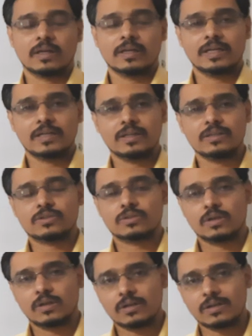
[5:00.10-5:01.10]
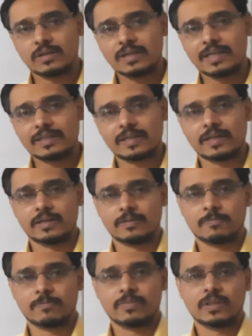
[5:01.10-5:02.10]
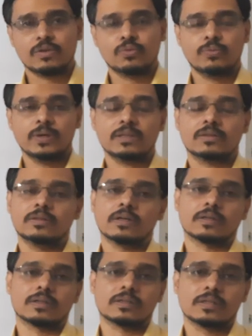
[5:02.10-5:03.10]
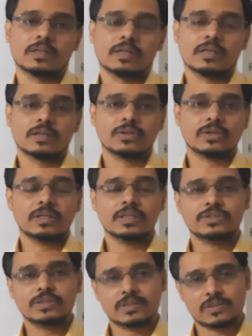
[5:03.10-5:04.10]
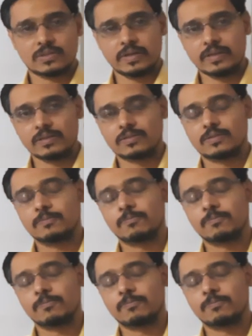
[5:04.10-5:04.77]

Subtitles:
It is related with the religious things,